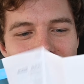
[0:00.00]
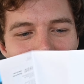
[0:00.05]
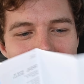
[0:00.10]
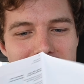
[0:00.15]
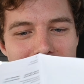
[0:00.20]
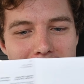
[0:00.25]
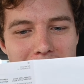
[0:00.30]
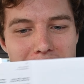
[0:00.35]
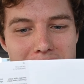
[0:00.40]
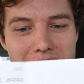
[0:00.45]

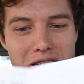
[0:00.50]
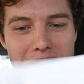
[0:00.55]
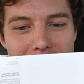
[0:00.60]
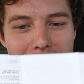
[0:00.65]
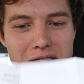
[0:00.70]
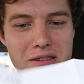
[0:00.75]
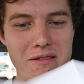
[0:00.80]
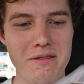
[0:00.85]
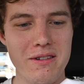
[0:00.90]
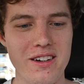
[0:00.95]

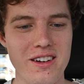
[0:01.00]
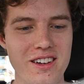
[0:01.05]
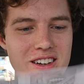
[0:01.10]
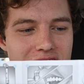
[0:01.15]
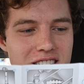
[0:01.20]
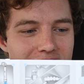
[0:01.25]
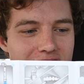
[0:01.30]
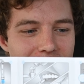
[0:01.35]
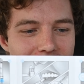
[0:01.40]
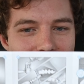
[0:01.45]

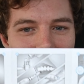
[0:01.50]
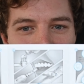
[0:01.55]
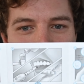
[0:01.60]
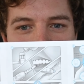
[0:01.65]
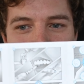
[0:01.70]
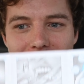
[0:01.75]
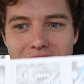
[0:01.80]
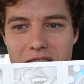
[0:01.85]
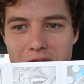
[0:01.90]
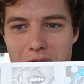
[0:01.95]

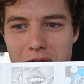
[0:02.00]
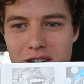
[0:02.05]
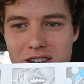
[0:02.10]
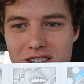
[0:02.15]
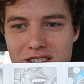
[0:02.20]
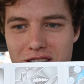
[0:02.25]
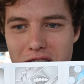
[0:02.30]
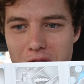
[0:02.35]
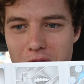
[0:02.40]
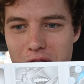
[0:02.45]
I'm gonna
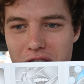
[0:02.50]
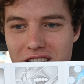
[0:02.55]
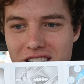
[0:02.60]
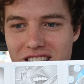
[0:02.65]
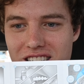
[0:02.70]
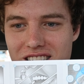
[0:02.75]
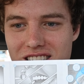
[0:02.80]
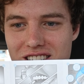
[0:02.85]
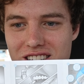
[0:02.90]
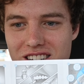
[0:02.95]
just hold it
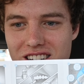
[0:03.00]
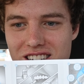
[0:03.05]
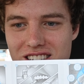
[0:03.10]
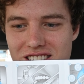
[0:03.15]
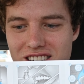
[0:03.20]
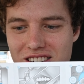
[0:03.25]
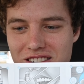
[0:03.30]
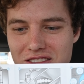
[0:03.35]
here. You guys can